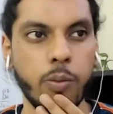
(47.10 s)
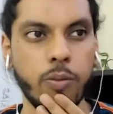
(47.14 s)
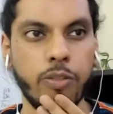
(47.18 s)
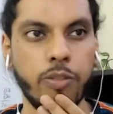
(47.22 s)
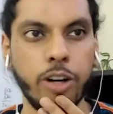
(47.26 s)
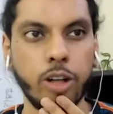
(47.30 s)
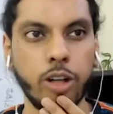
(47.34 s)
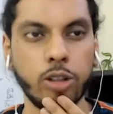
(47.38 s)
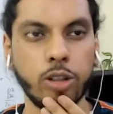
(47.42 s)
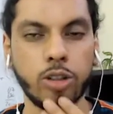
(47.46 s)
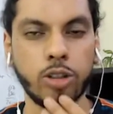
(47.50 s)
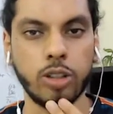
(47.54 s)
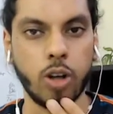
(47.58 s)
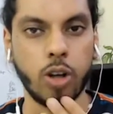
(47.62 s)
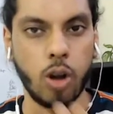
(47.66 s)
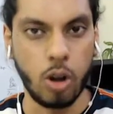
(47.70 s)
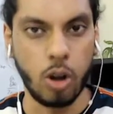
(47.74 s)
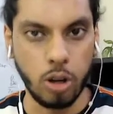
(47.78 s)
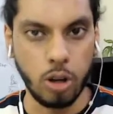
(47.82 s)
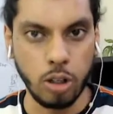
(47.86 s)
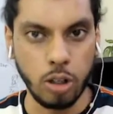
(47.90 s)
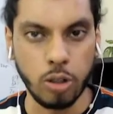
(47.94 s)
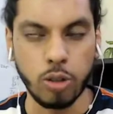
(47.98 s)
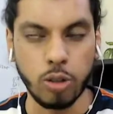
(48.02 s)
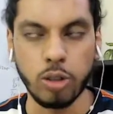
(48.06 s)
videos
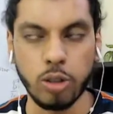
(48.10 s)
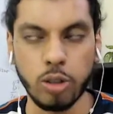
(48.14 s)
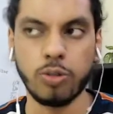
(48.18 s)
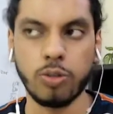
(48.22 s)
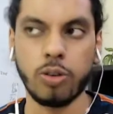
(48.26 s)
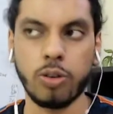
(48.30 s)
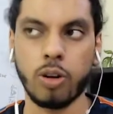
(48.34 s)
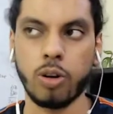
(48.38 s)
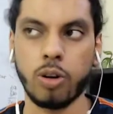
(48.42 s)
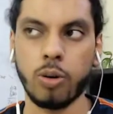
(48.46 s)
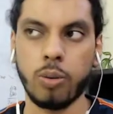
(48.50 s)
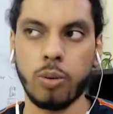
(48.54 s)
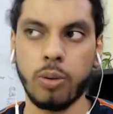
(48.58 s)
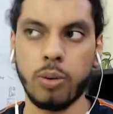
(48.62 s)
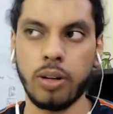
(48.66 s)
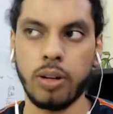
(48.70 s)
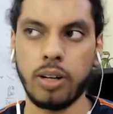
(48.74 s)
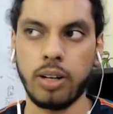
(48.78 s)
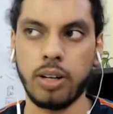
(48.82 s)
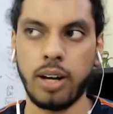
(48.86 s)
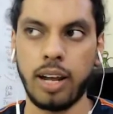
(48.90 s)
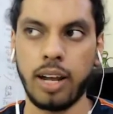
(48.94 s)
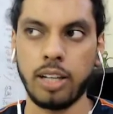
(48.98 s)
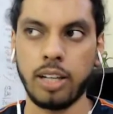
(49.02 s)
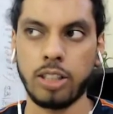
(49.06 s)
on YouTube for
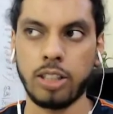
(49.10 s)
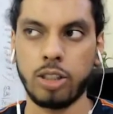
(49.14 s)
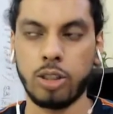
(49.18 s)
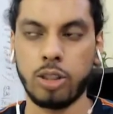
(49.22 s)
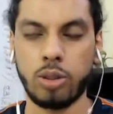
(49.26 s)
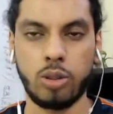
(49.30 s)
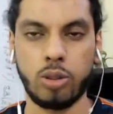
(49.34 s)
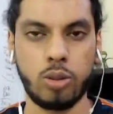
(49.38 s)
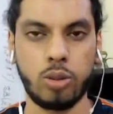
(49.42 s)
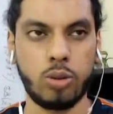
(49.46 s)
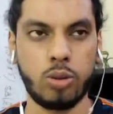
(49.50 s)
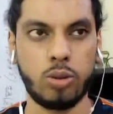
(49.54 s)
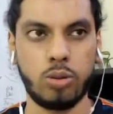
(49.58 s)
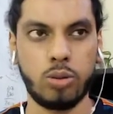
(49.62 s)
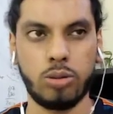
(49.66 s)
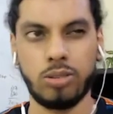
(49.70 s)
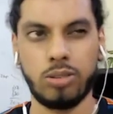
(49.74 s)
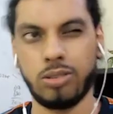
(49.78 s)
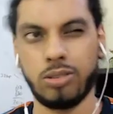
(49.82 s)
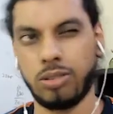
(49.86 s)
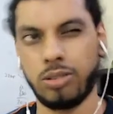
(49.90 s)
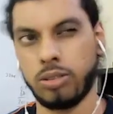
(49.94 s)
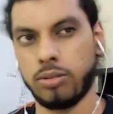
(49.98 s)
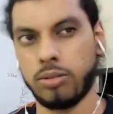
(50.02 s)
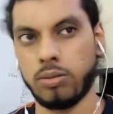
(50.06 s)
over last
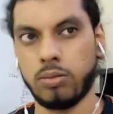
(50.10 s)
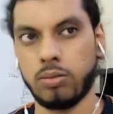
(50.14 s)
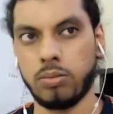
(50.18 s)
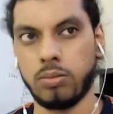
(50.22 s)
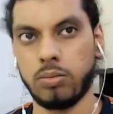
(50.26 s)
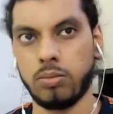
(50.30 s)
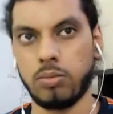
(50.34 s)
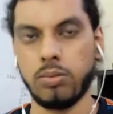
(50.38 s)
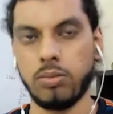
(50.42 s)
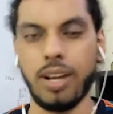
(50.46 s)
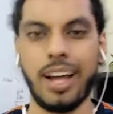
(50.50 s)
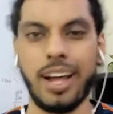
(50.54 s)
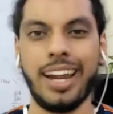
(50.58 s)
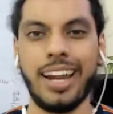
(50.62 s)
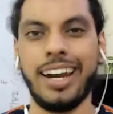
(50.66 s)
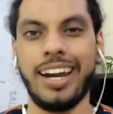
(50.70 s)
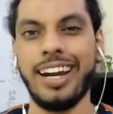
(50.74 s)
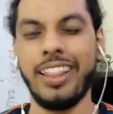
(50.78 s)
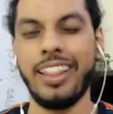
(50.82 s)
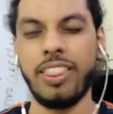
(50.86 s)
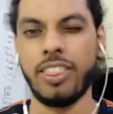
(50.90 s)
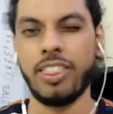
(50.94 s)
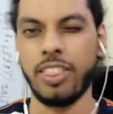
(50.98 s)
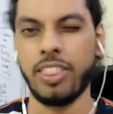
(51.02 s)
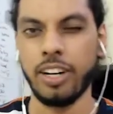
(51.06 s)

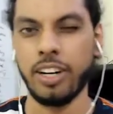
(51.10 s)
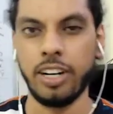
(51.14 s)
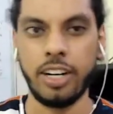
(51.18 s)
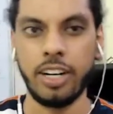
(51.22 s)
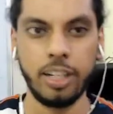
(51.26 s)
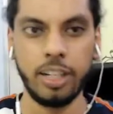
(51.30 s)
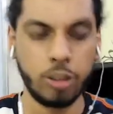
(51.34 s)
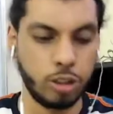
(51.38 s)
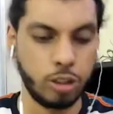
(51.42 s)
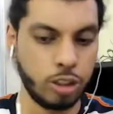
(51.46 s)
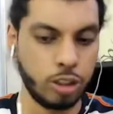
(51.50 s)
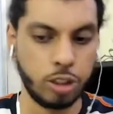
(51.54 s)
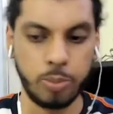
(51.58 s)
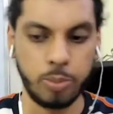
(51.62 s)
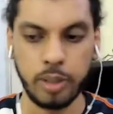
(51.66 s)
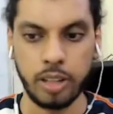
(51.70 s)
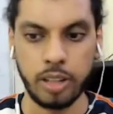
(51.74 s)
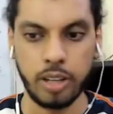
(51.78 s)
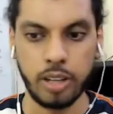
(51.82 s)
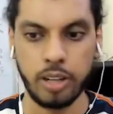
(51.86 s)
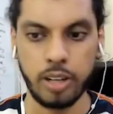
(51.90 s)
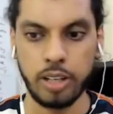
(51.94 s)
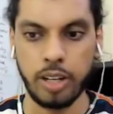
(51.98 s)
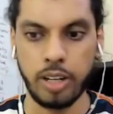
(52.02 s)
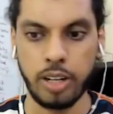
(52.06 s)
103rd day. So this is my
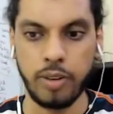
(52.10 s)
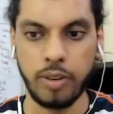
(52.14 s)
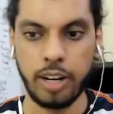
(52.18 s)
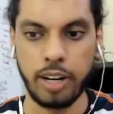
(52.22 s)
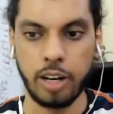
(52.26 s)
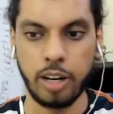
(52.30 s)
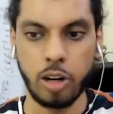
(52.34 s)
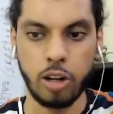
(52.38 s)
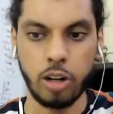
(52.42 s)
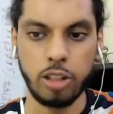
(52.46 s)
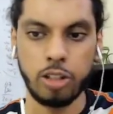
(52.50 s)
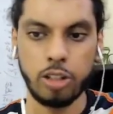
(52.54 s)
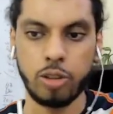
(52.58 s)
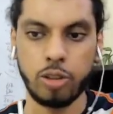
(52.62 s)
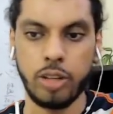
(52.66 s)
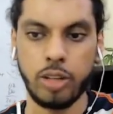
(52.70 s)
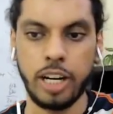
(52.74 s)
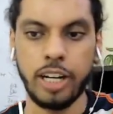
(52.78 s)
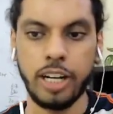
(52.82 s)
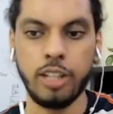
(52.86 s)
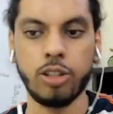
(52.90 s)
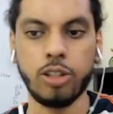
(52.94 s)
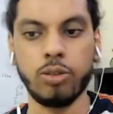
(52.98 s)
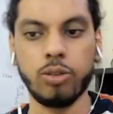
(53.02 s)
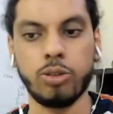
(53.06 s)
third day. We are recording this on
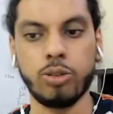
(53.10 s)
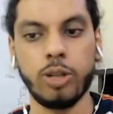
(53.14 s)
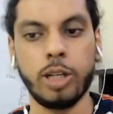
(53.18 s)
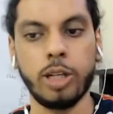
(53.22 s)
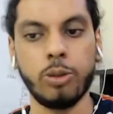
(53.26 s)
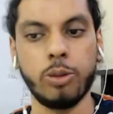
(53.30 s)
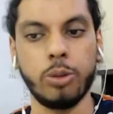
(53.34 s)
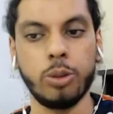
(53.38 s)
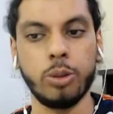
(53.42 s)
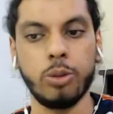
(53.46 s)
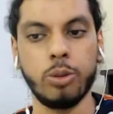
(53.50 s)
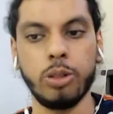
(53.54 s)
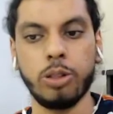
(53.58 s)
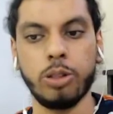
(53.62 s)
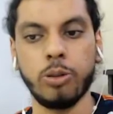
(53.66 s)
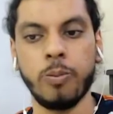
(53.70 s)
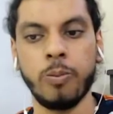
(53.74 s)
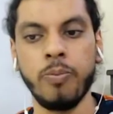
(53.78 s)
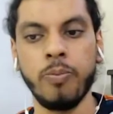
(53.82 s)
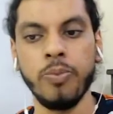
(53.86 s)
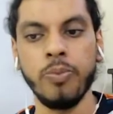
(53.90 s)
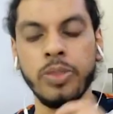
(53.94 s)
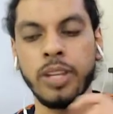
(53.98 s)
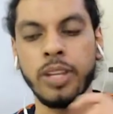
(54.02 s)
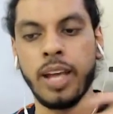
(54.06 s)
18th of July
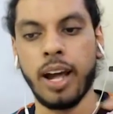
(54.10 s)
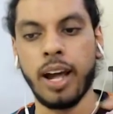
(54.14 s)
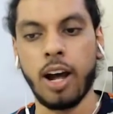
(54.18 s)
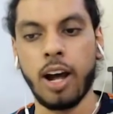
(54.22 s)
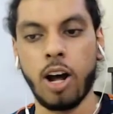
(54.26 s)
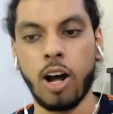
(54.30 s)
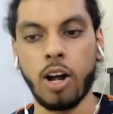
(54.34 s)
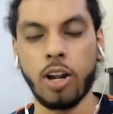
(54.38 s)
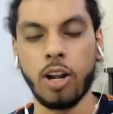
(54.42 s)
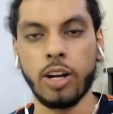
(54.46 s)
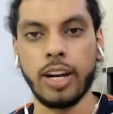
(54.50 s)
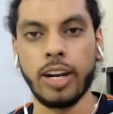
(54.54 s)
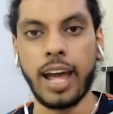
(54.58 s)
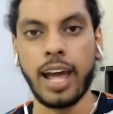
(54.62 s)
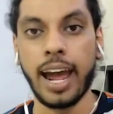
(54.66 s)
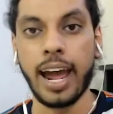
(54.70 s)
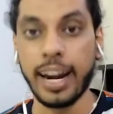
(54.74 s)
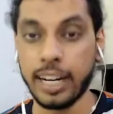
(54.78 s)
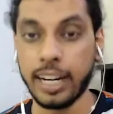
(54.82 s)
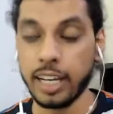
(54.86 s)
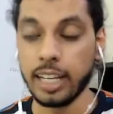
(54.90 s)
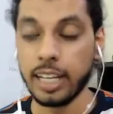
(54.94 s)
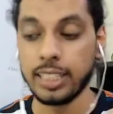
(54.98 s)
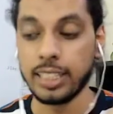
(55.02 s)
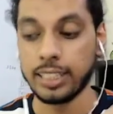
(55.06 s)
2022 on
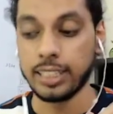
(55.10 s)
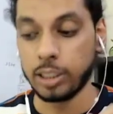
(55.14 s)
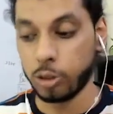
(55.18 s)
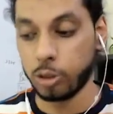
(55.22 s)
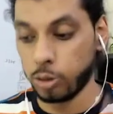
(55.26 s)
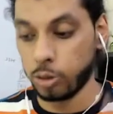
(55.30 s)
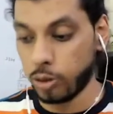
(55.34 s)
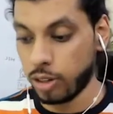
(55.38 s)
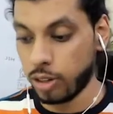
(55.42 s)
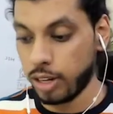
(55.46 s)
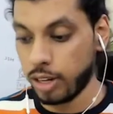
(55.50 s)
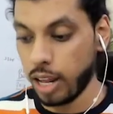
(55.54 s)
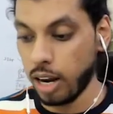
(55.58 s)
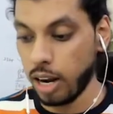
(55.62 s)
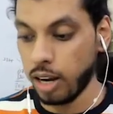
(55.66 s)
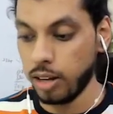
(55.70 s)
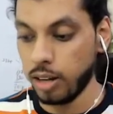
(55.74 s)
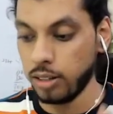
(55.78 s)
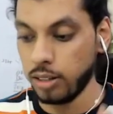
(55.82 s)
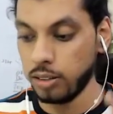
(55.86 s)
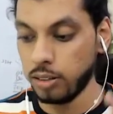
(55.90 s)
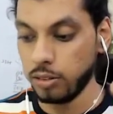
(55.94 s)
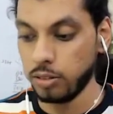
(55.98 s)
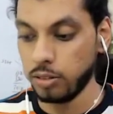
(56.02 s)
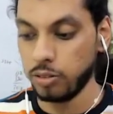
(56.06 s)
at
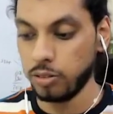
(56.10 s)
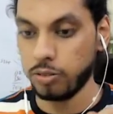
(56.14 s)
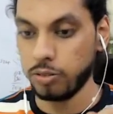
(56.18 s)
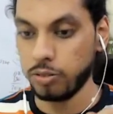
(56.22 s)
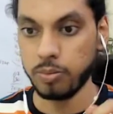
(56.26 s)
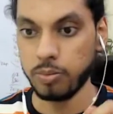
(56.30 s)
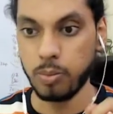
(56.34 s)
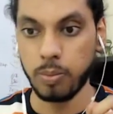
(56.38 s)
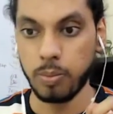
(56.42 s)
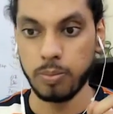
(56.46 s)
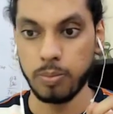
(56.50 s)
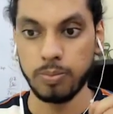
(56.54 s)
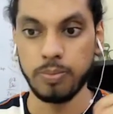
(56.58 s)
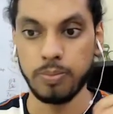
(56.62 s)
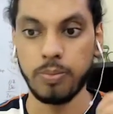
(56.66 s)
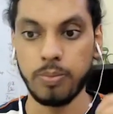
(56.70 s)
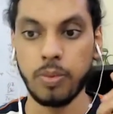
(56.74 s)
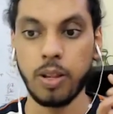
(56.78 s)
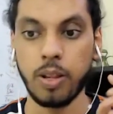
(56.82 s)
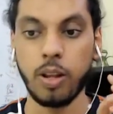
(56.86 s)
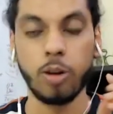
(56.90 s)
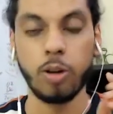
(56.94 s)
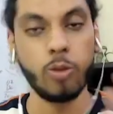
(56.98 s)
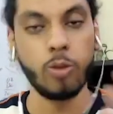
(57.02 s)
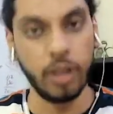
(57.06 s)

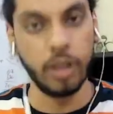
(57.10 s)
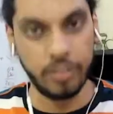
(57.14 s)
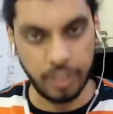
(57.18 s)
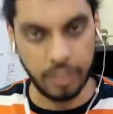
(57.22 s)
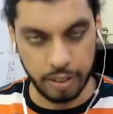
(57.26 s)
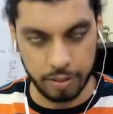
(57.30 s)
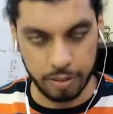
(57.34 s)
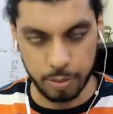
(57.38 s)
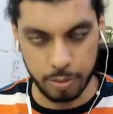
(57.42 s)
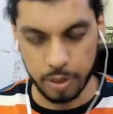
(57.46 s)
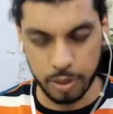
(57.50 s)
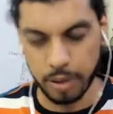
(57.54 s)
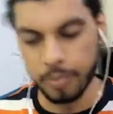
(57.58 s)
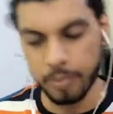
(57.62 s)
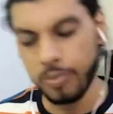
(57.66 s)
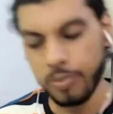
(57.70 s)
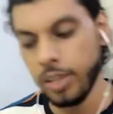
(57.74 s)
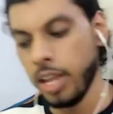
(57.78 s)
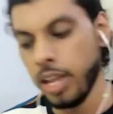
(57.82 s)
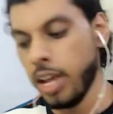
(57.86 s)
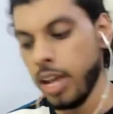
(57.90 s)
10:25 p.m.